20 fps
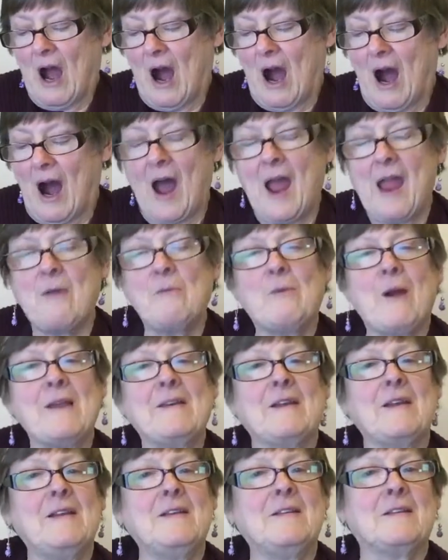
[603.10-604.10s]
I
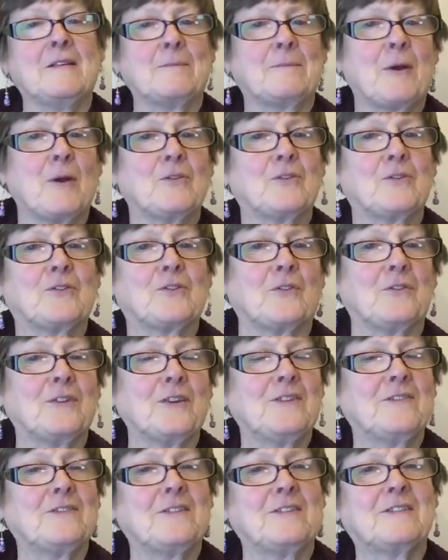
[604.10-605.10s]
went into the post
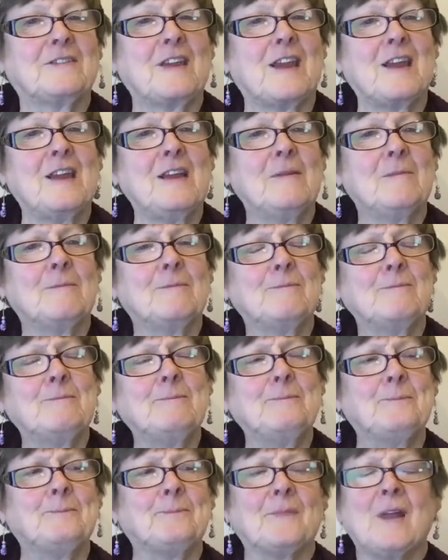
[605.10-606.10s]
office to say,
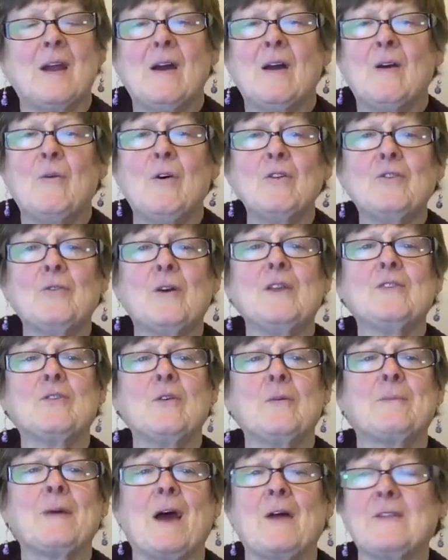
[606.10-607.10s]
what do I do
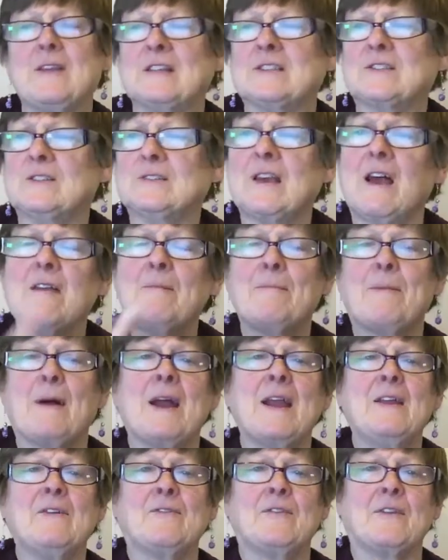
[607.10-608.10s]
about this? Because I
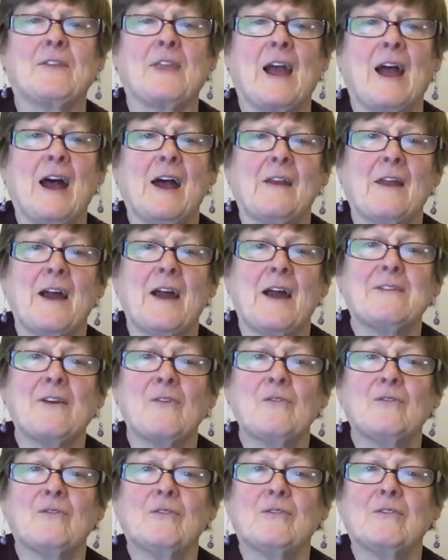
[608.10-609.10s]
paid for that and I
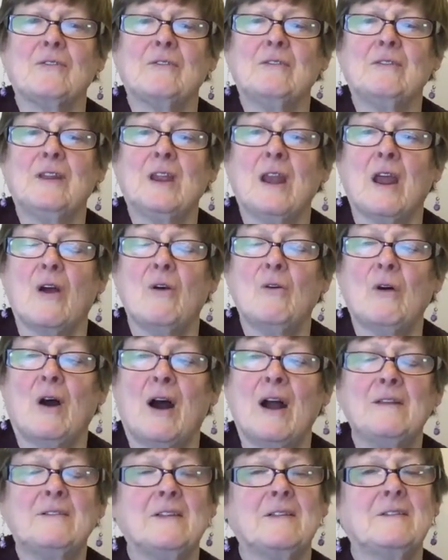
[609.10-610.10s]
don't,
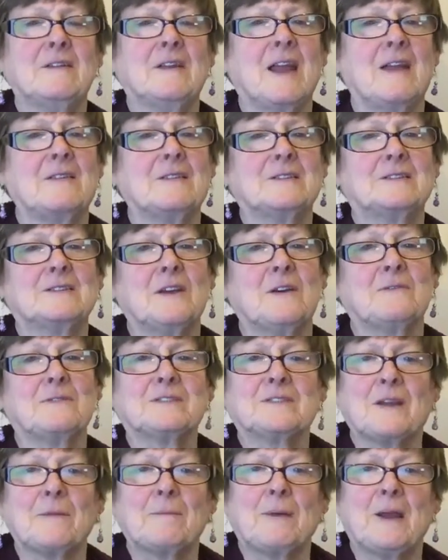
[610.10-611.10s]
I didn't get the
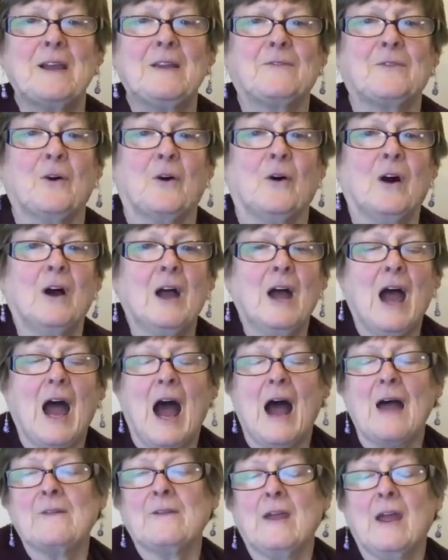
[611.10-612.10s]
service I paid for.
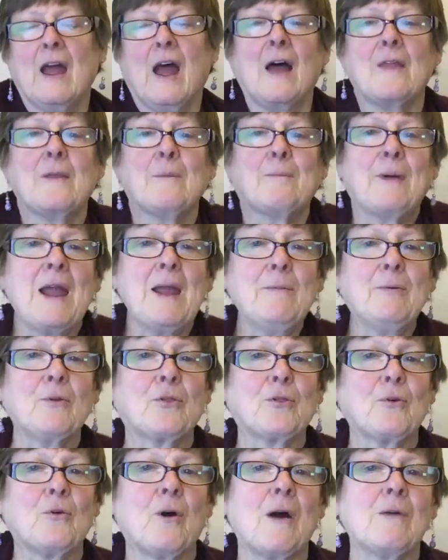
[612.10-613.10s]
And the people
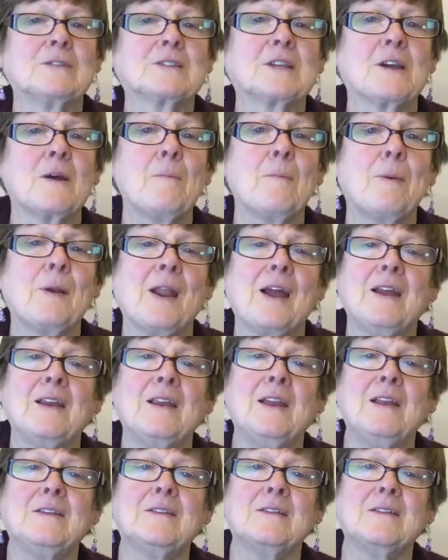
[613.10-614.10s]
thought I was
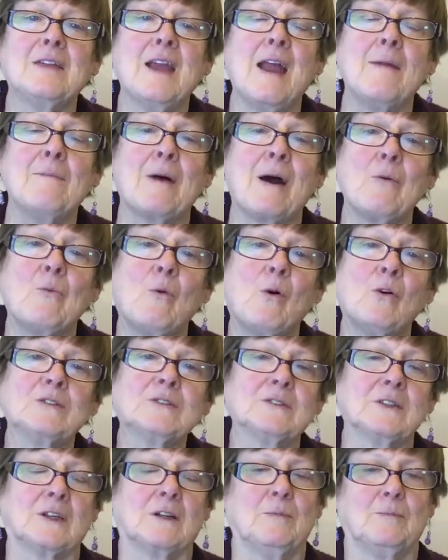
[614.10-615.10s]
complaining to them. I
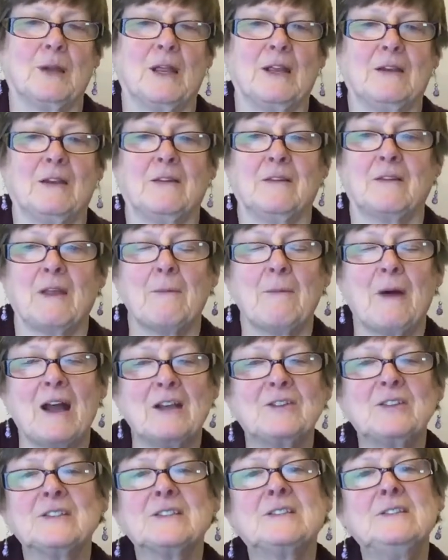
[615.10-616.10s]
wasn't complaining to them. I
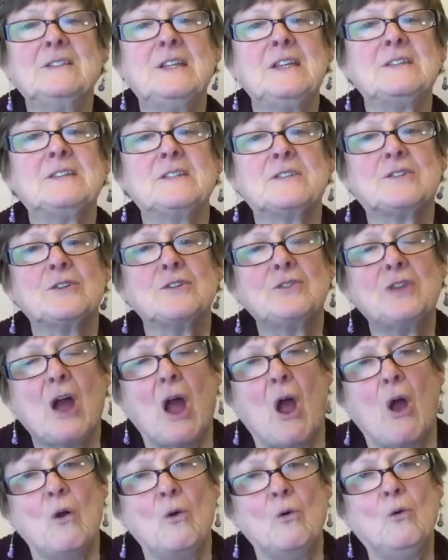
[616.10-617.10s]
just needed to
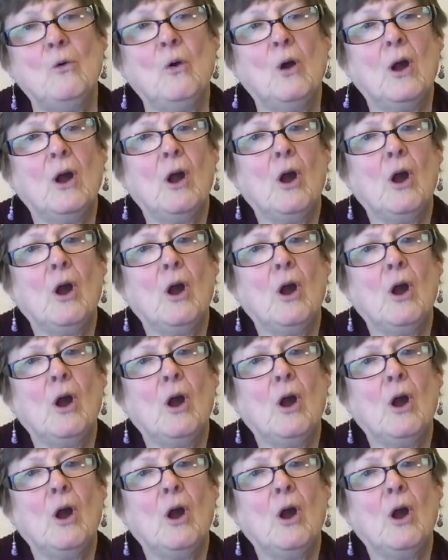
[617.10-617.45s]
know